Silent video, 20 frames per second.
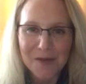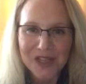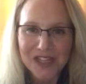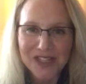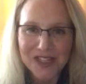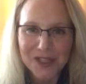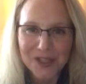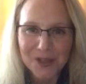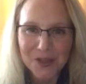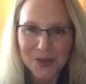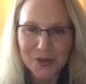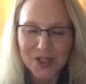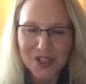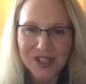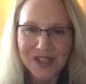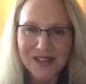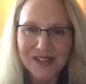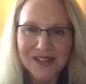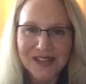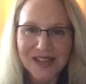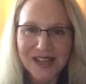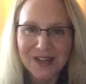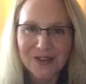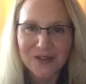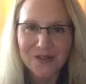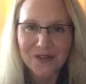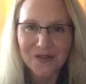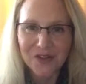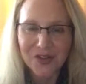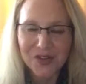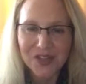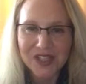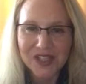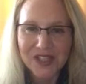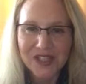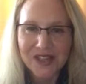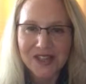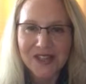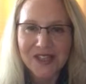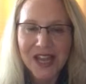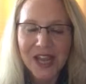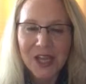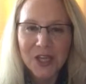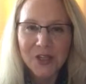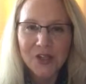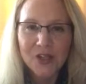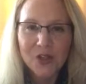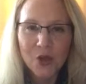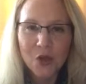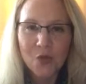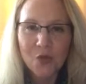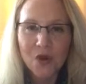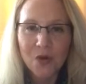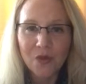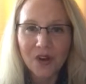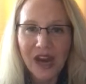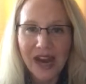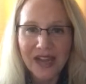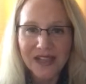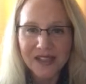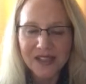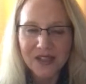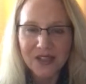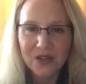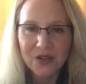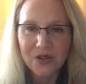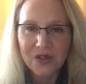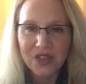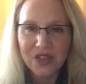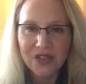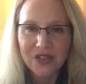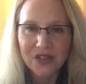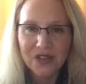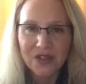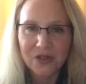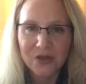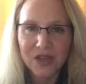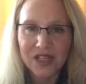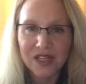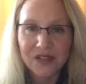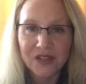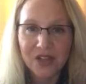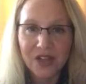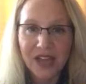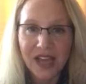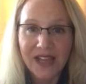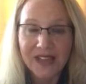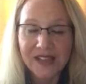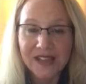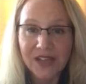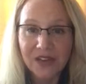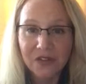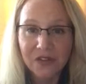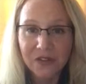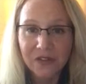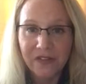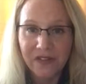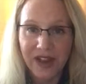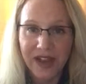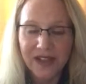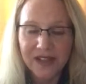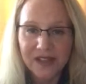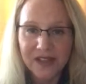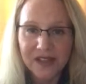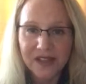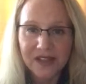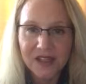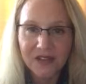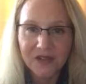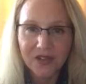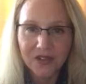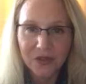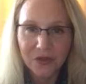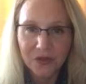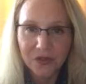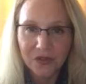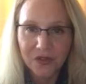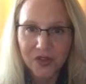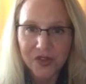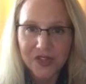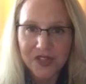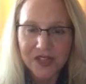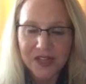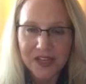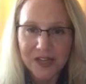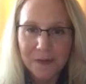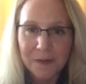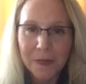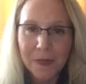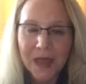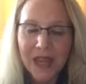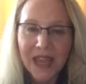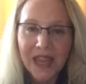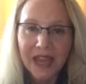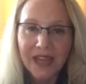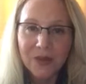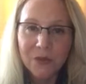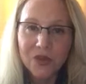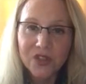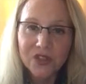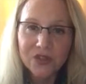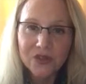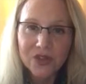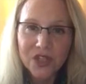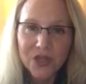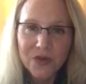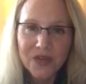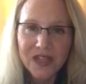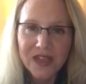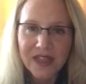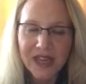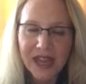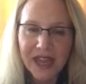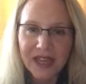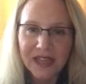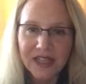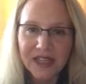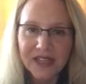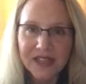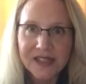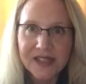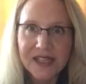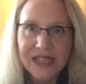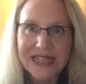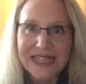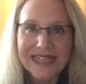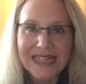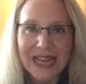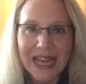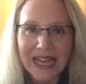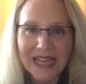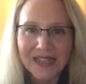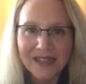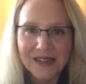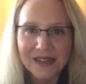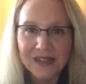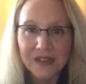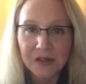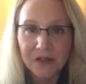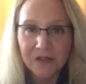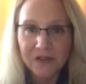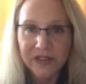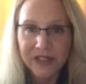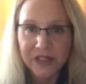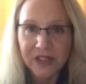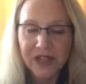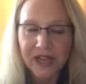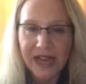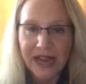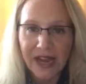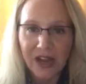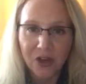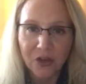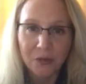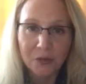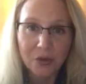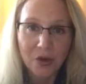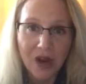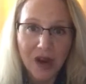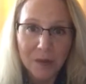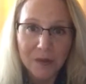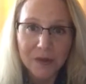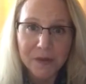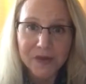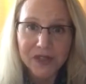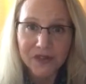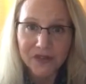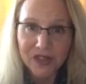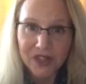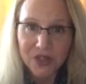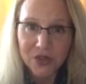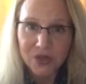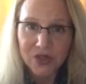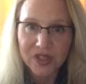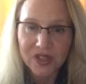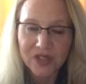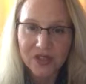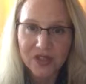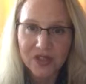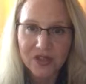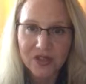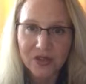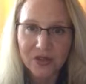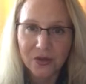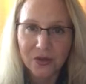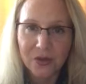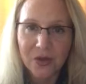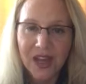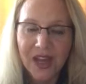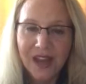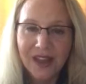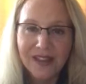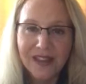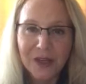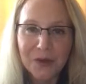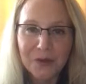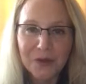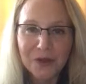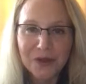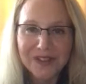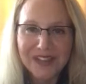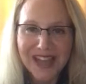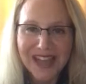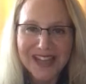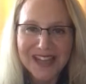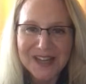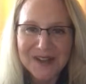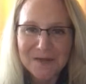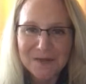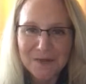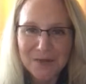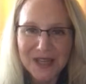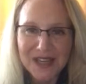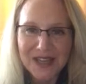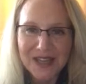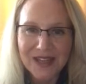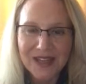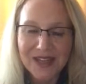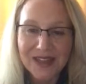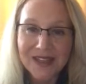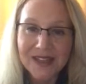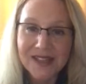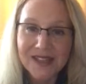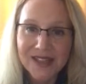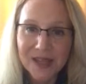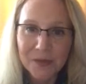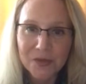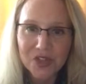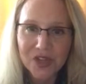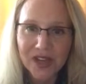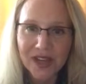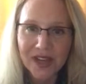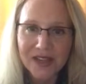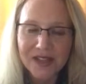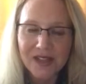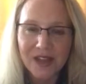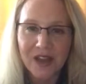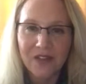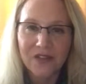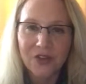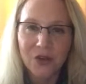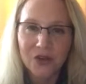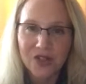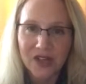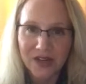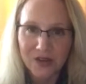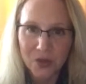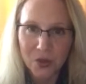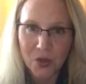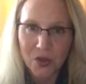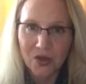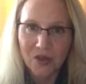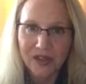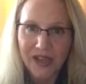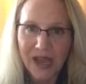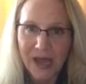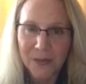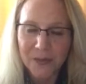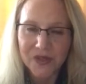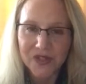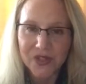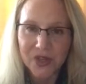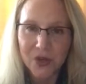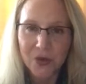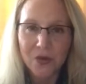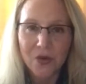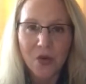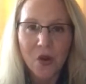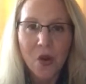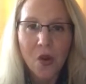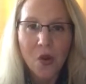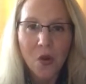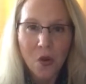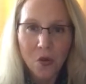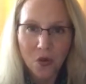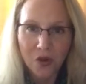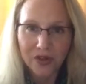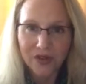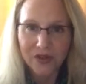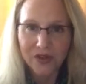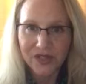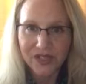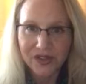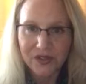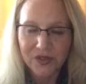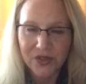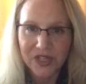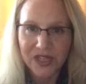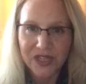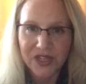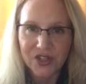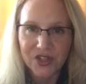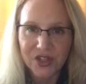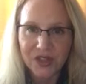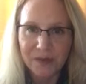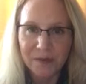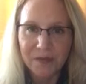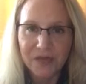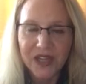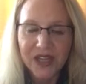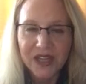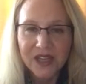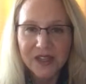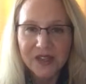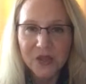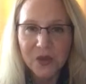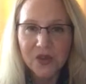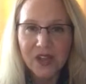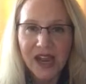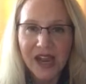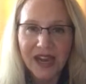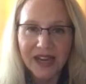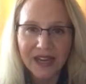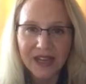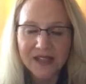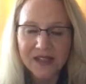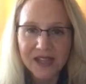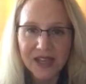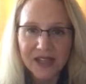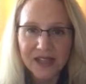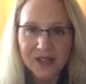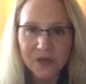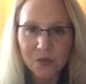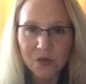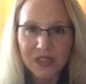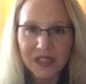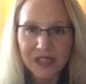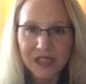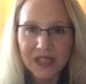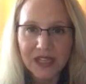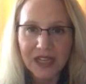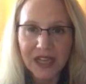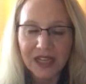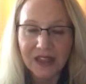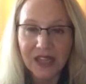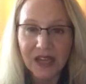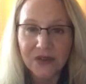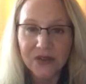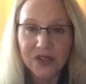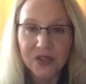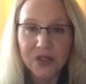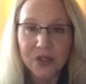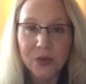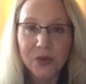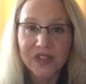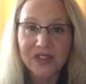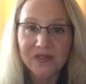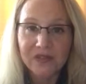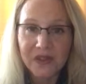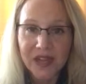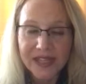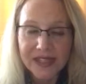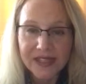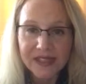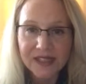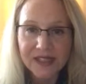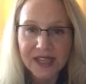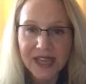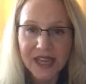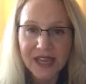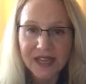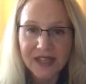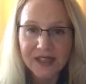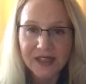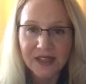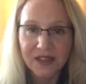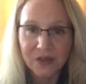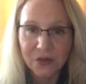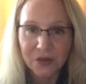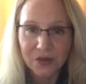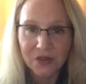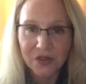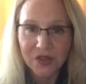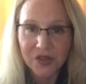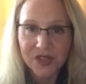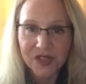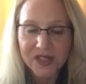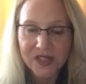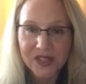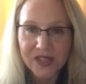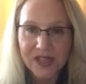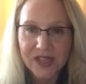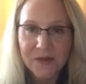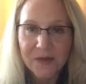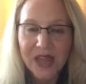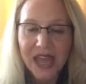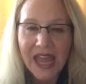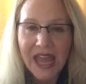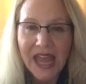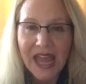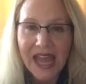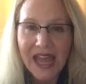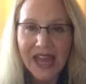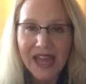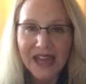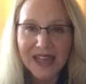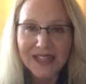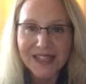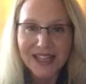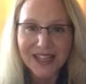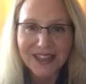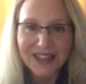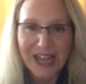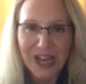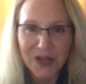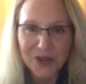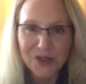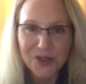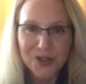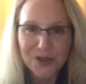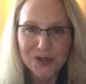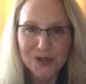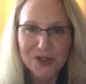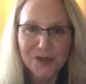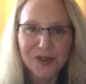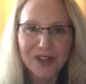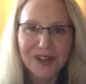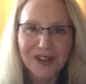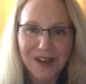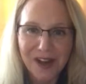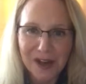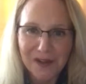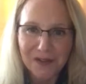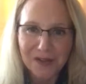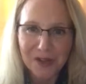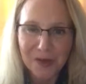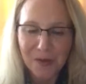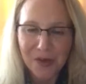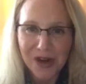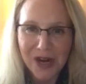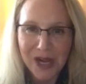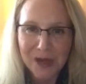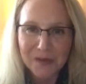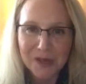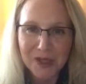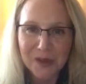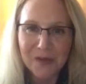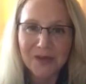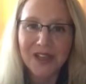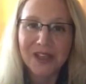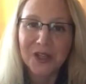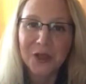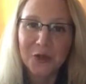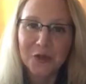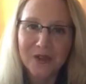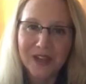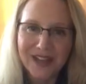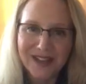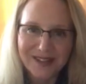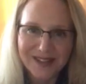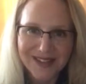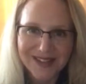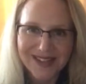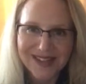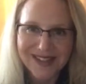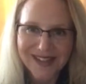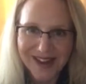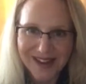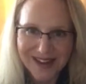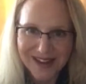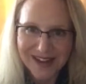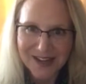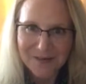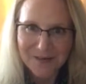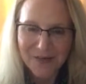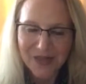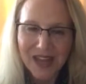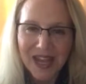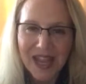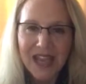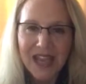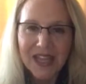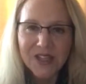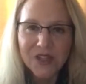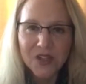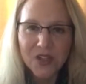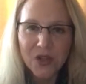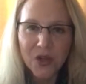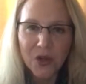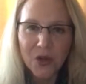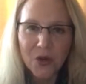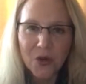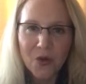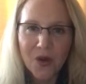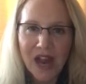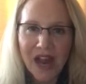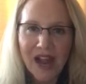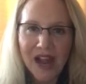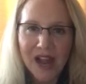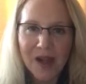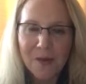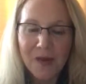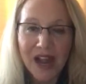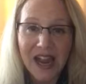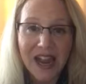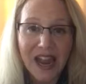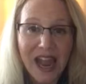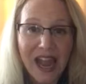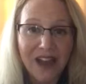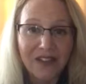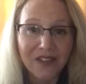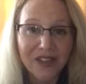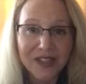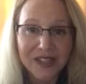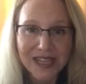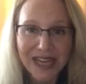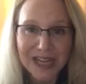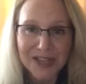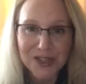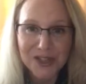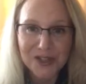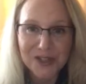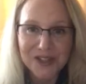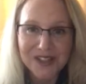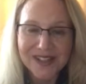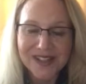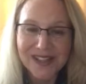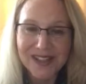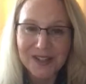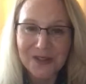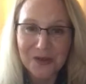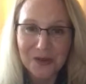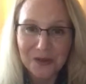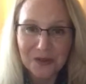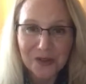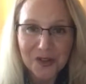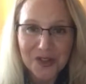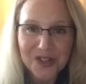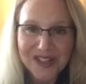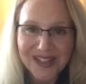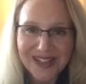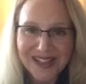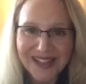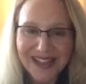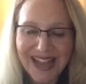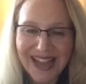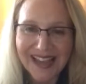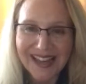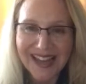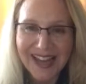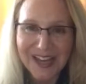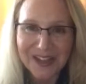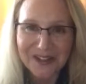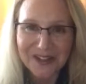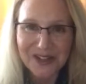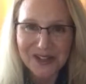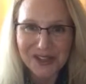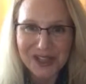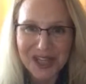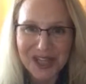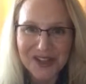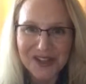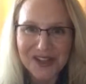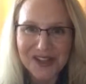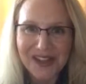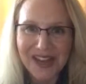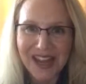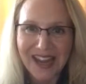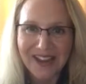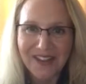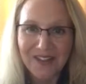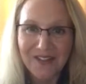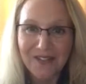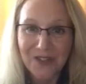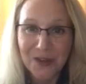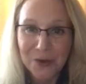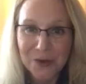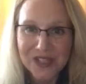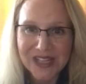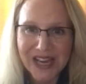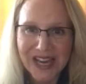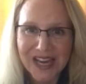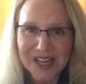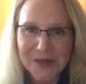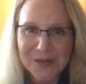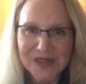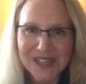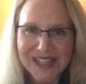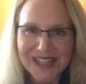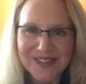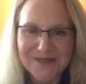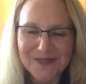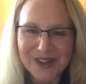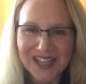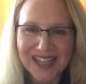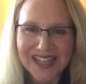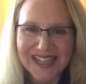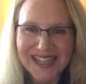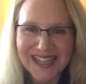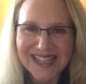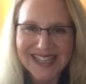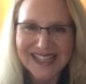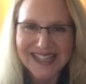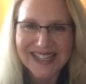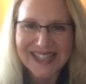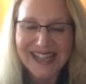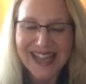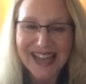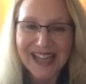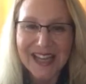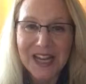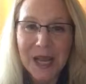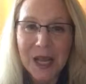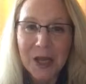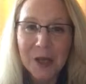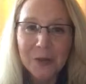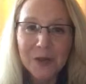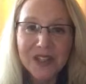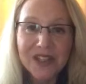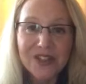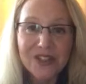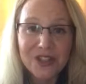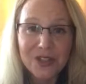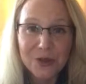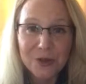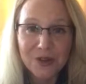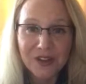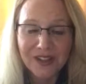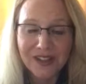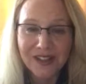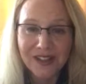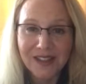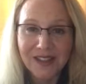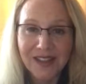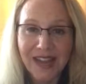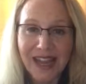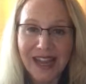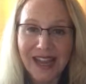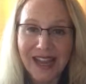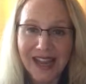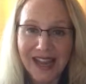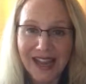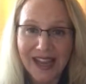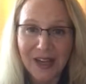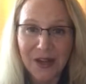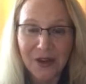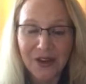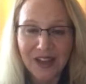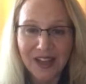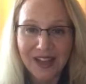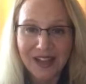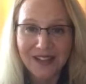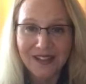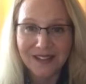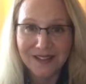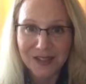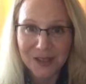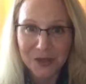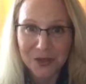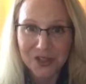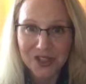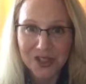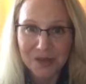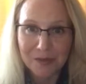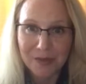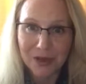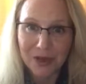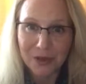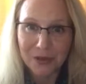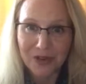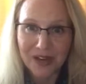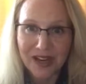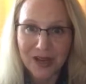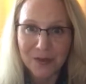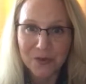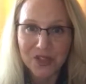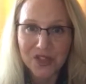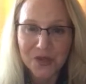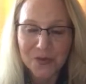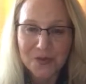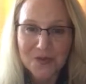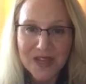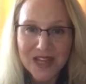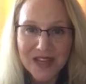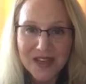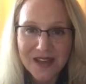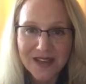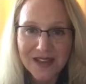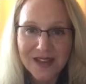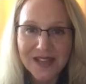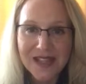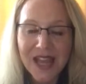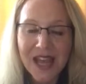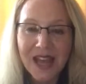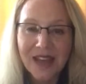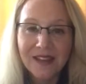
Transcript: institutions and universities. So what we're asking you to do is look at several facets of a university, and when you're doing that, it's intended to ferret out problems of interest to you that will then be the subject of your doctoral capstone or your dissertation. So the ISS really allows you to investigate a university and allows you to uncover a problem that you then study. So I have intentionally said university and higher education a few times in what I just said because you are in a higher ed leadership program, which means